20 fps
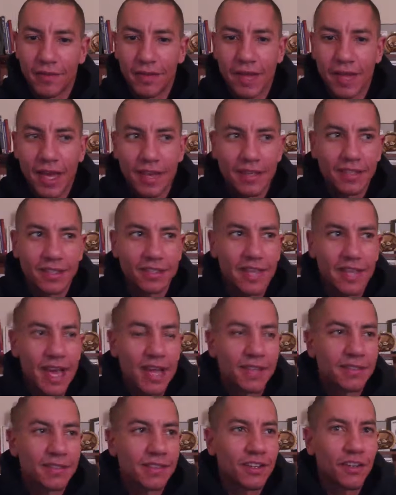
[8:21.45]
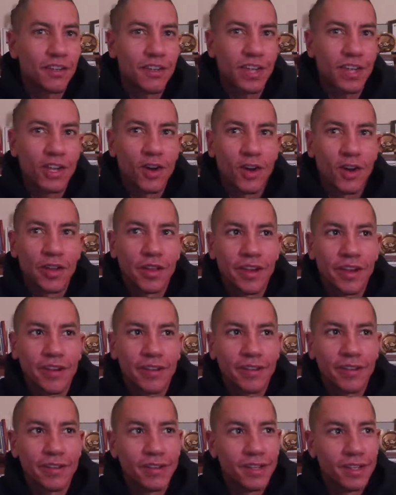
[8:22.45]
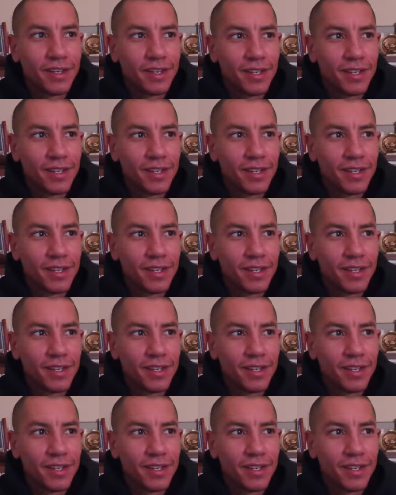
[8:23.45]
A lot of these guys, you know, they go in there and,